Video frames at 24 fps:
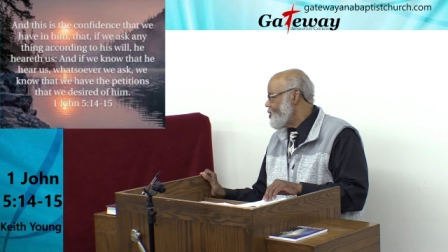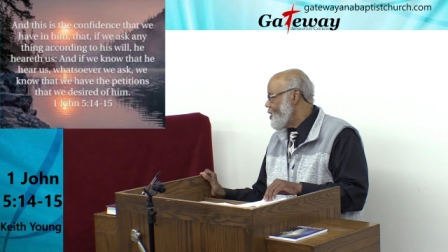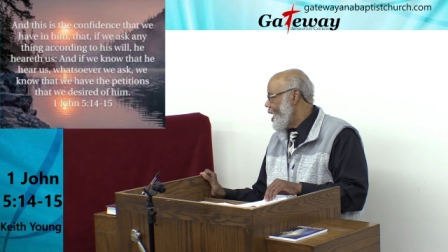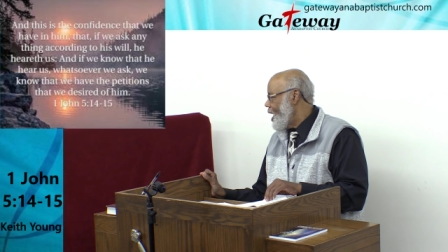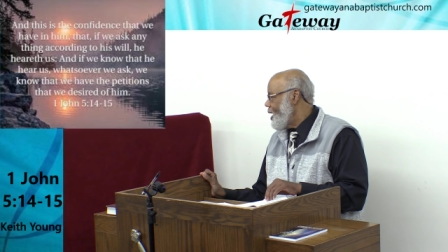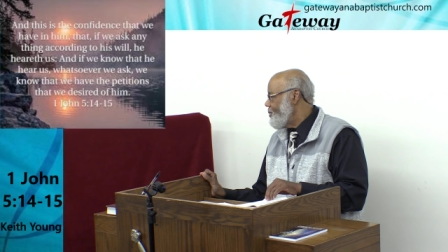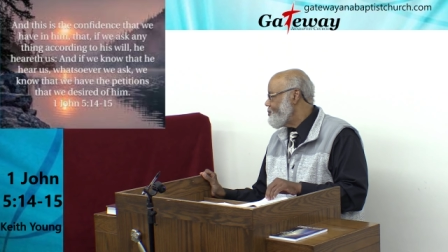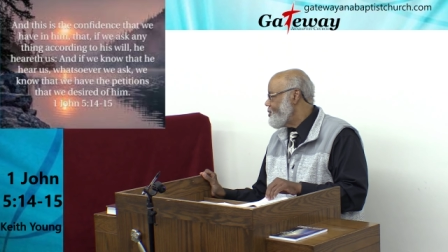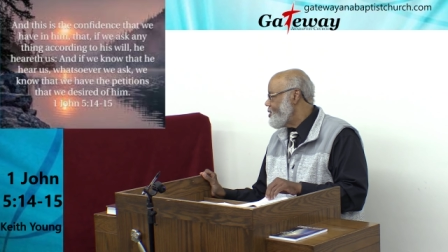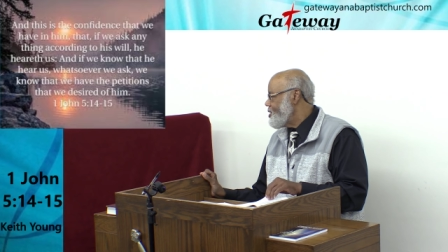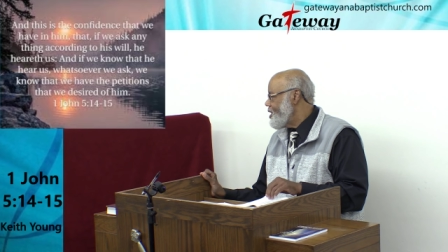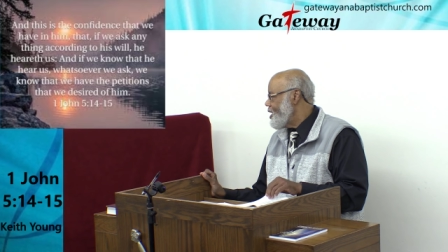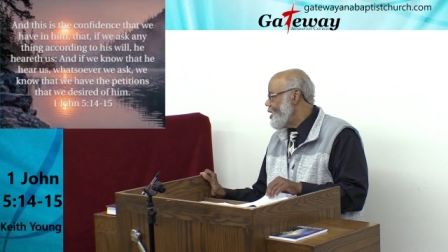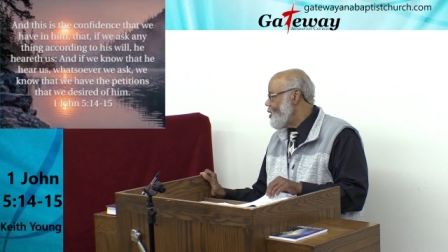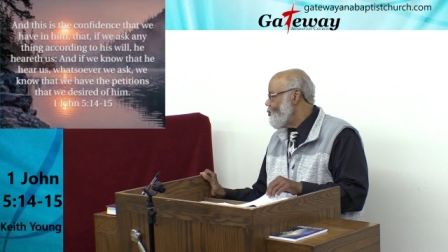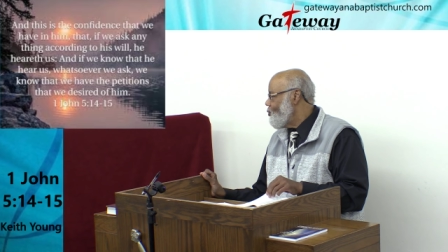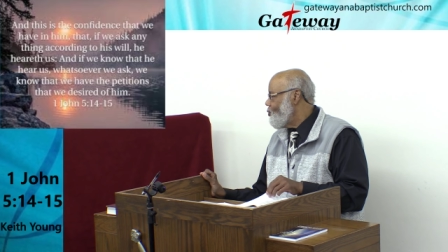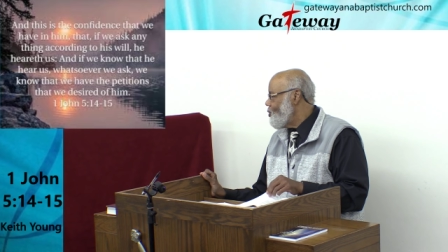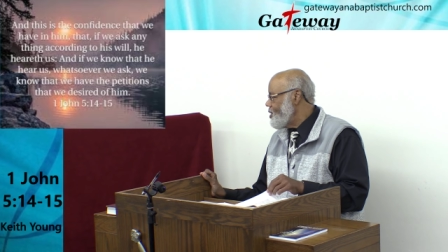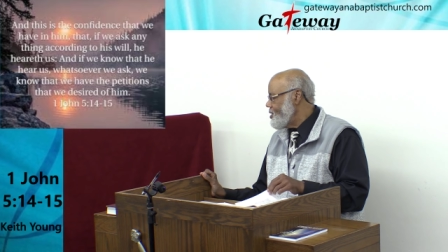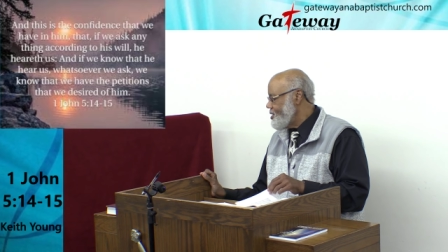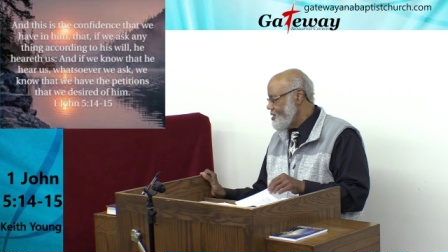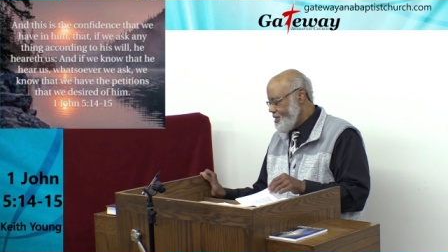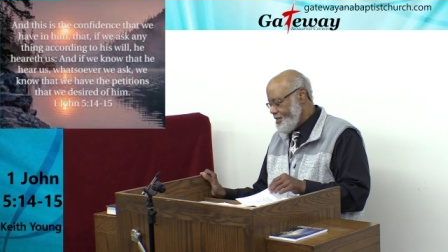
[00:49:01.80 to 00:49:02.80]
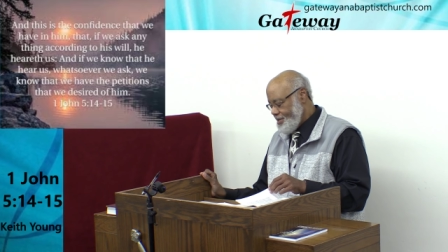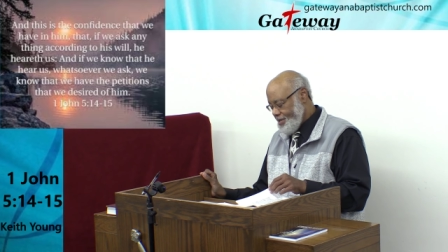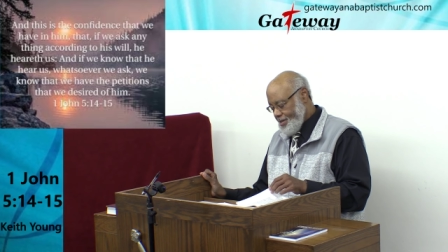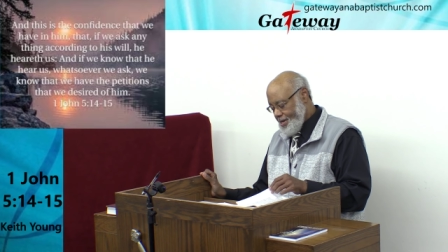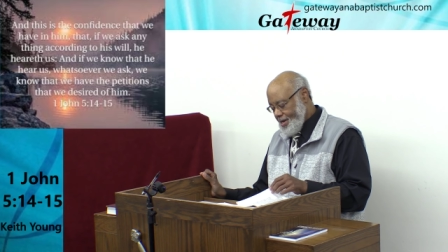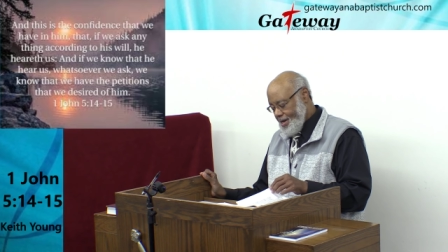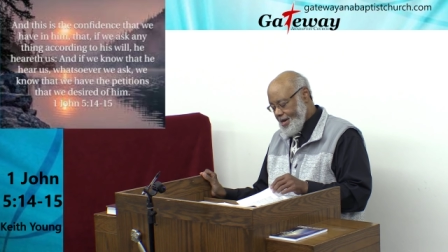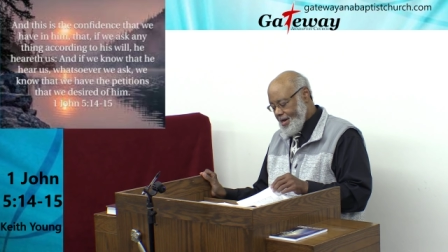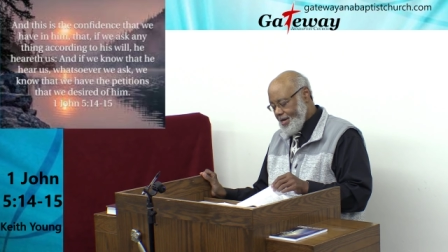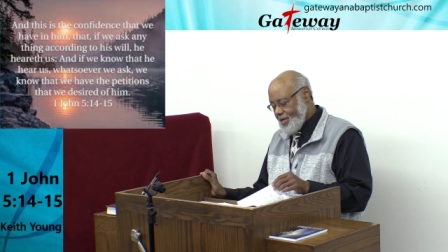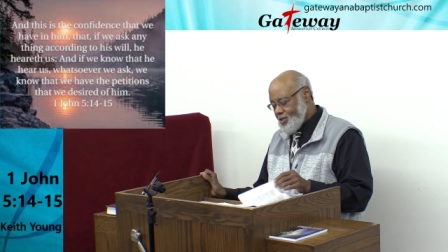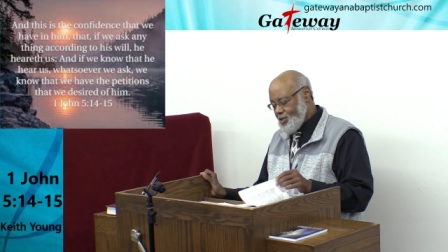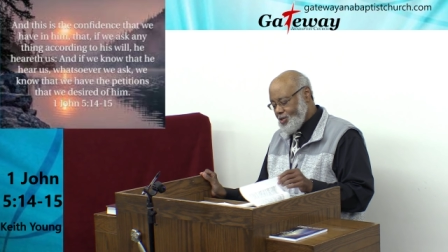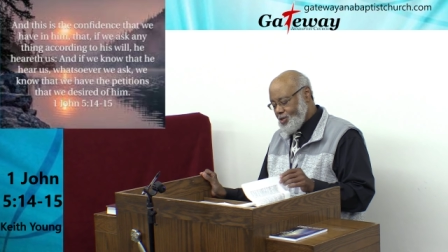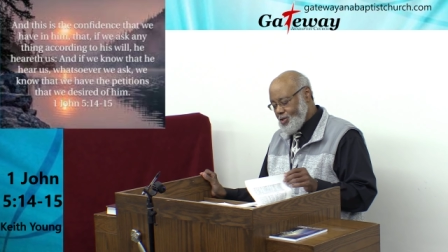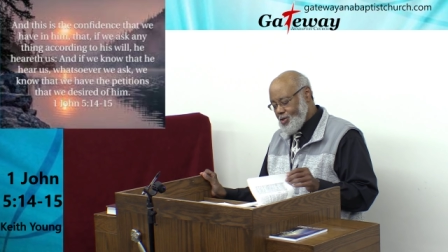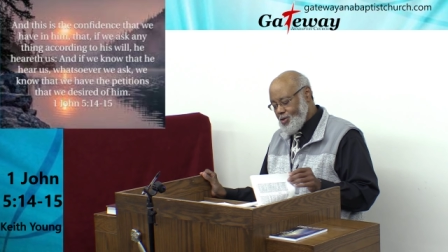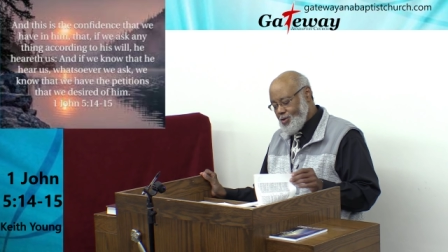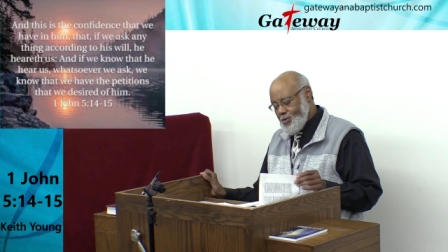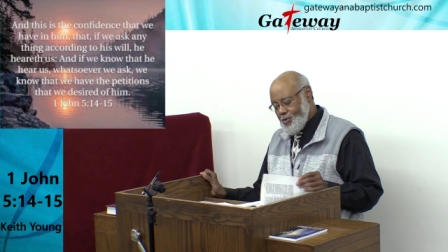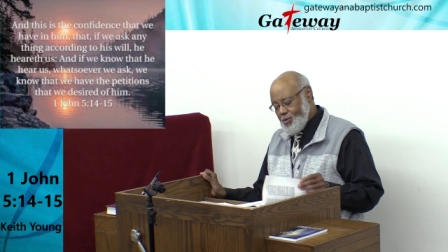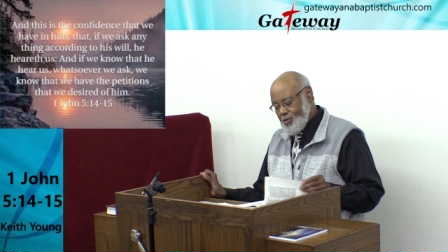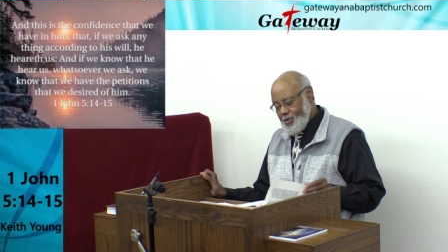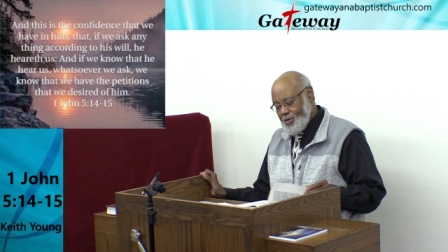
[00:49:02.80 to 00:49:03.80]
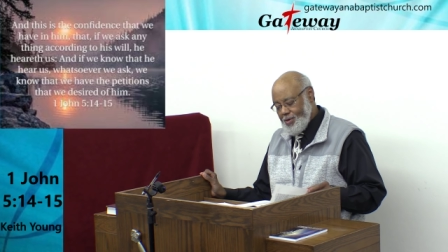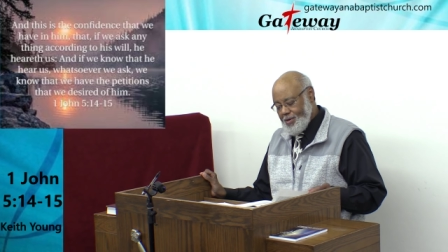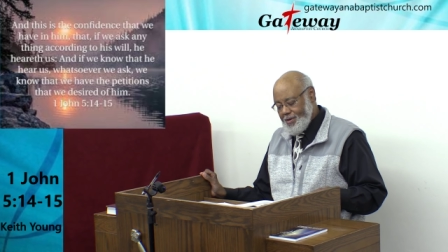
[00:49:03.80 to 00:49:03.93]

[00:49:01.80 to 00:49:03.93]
chapter, then what does God do?